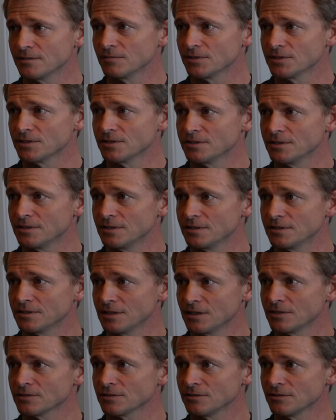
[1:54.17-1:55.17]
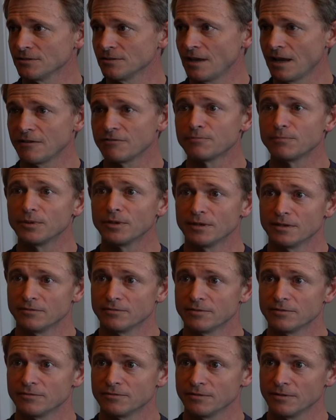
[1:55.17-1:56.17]
which is the essential lifeblood of
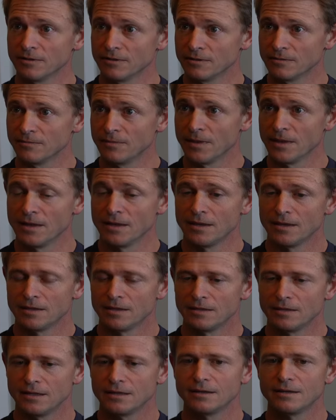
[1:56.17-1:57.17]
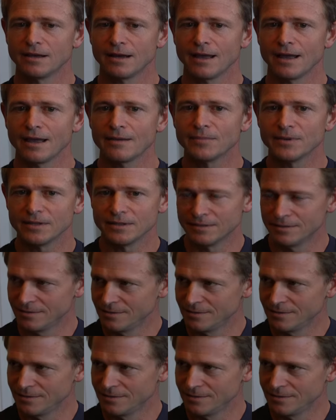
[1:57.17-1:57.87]
the firm, needed a habit.